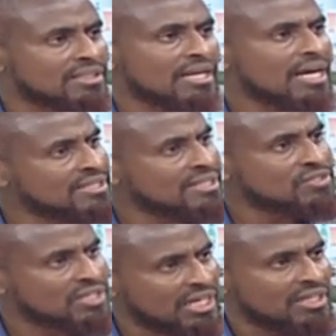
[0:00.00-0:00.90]
and has the
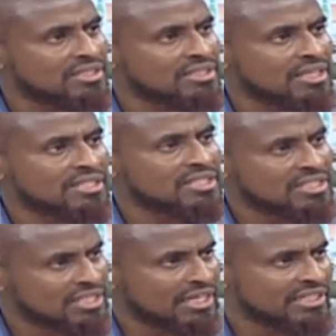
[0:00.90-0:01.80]
skills that
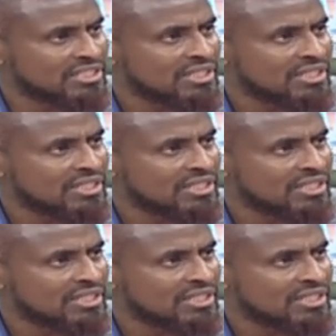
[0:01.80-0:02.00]
it needs.